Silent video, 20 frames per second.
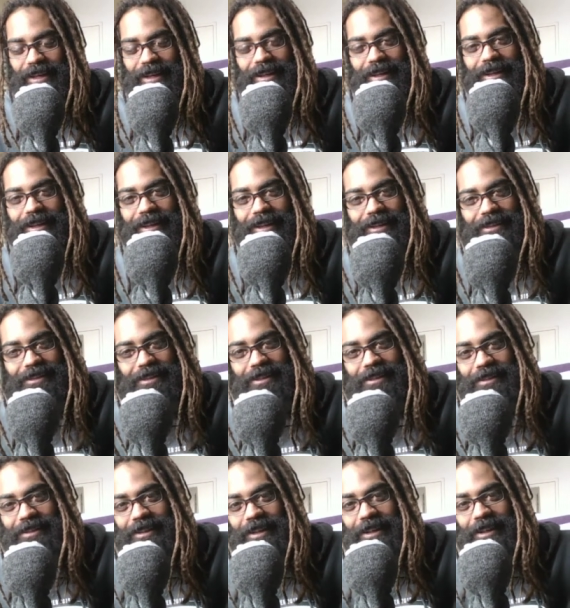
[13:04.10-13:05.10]
is
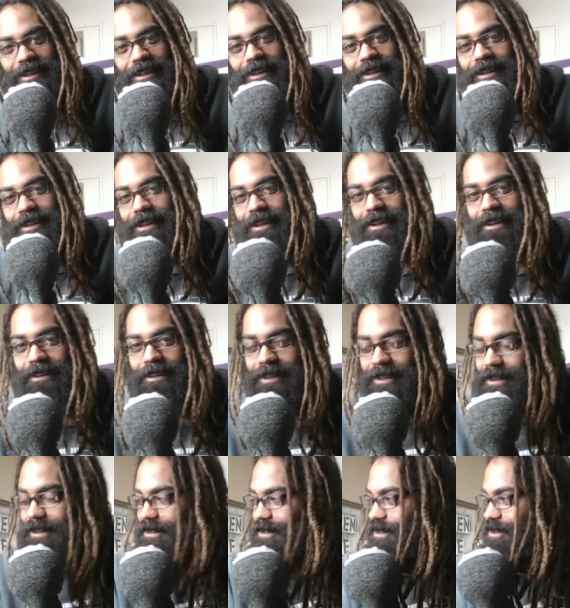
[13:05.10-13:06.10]
this like an
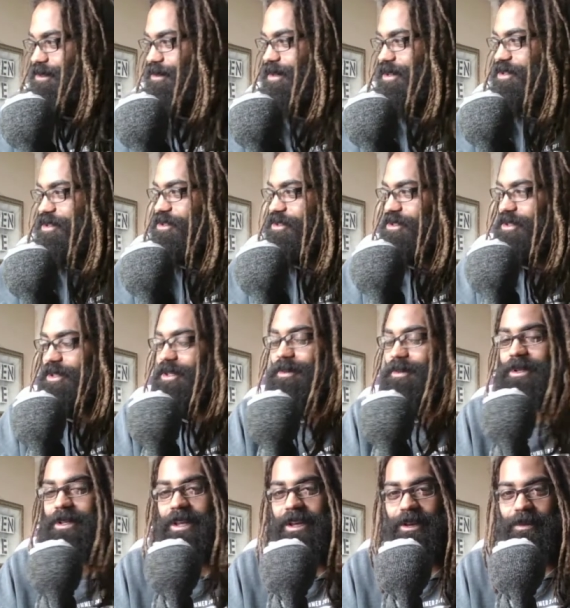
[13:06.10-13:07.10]
Alinity situation? Is she gonna
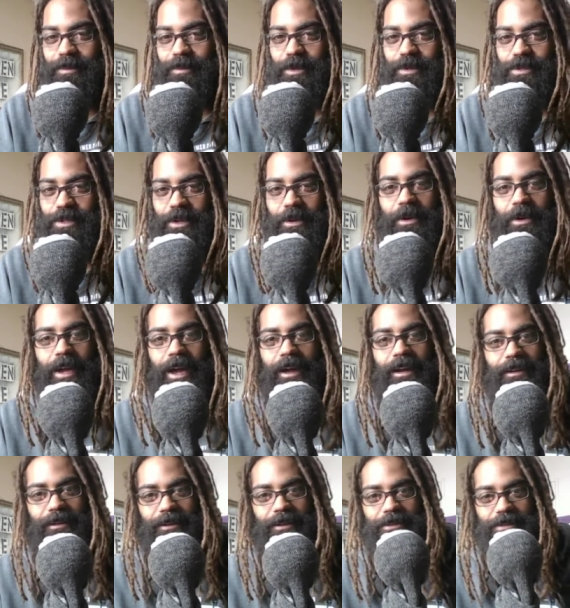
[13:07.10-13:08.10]
be like abusing her
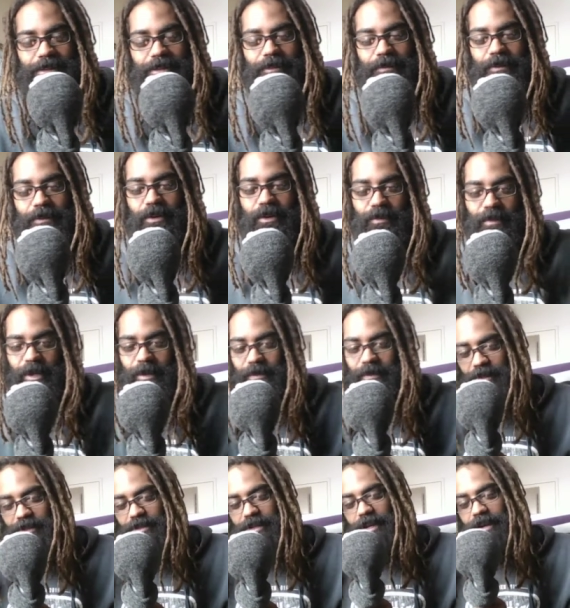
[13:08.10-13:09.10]
cat, dusting the floor, and people
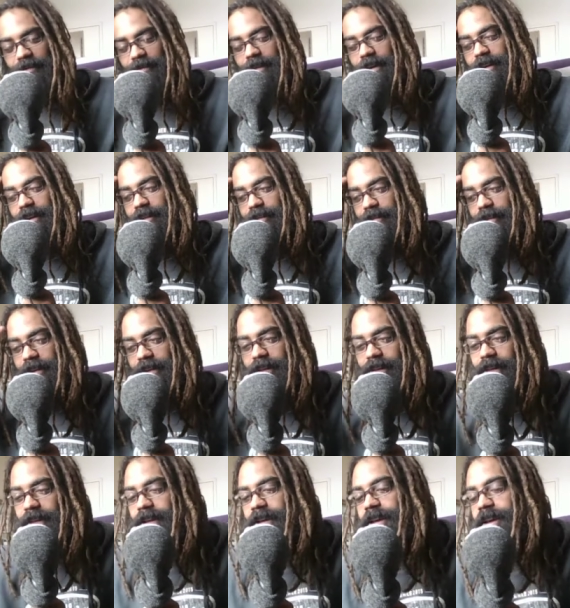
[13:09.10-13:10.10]
are just kind of finding it funny?
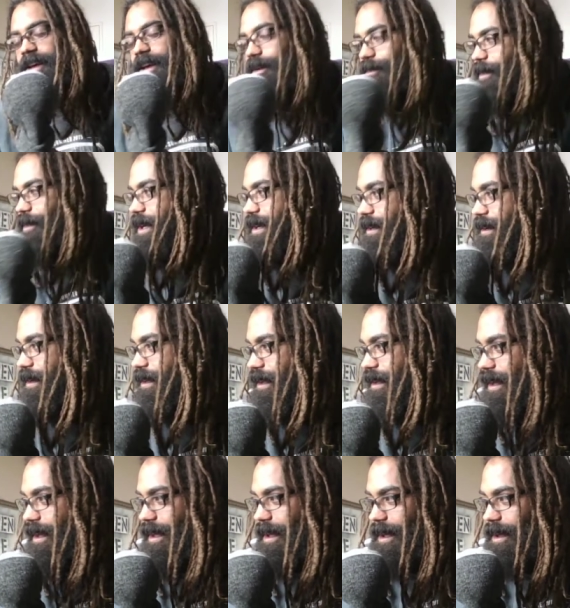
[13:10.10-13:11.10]
But
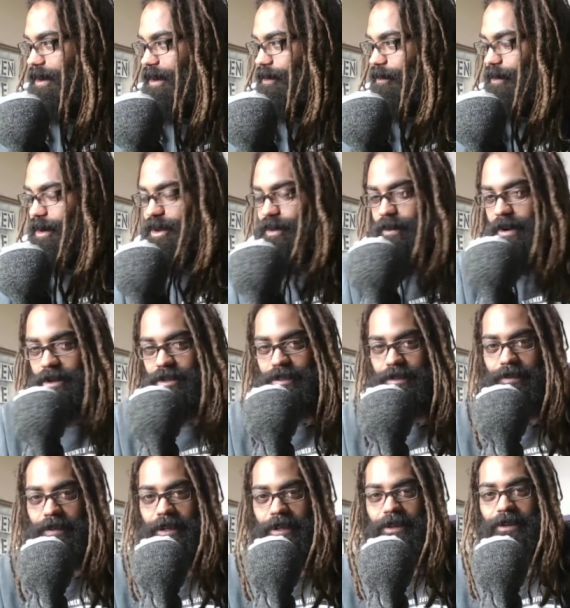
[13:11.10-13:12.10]
when you watch the
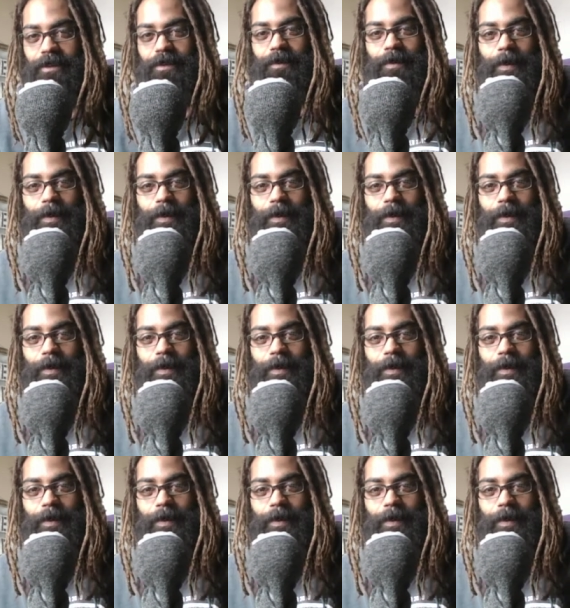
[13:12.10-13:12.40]
video,